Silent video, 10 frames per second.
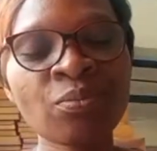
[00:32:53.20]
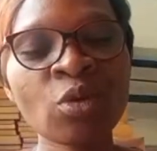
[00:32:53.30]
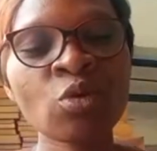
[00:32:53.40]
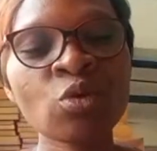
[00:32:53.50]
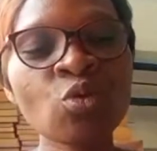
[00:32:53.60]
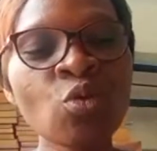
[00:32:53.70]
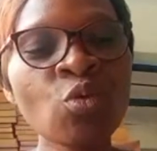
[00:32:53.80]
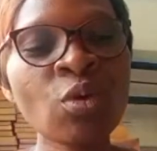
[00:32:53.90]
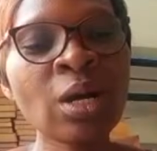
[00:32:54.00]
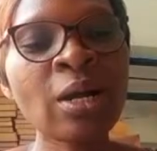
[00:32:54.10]

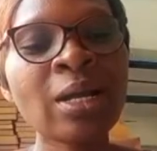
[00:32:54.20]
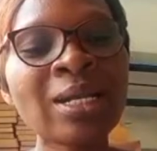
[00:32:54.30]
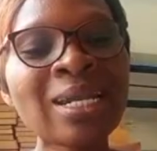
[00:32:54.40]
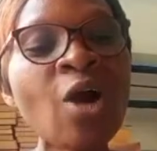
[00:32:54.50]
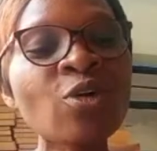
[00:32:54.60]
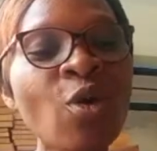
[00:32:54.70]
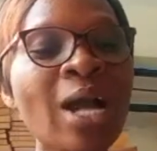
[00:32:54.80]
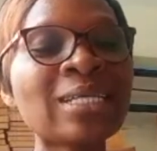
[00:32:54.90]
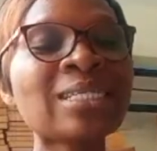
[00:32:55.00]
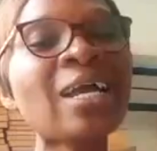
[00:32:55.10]
So now your
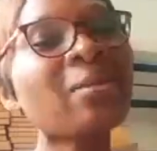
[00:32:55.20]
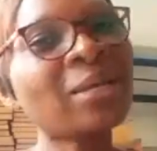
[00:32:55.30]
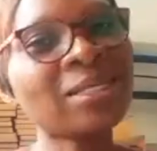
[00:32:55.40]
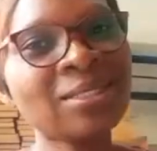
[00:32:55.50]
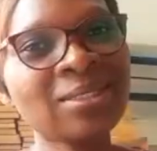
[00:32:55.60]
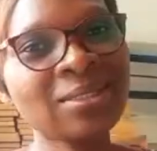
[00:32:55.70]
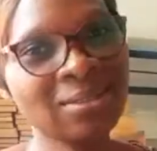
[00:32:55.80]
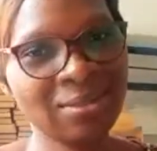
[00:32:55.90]
assignments,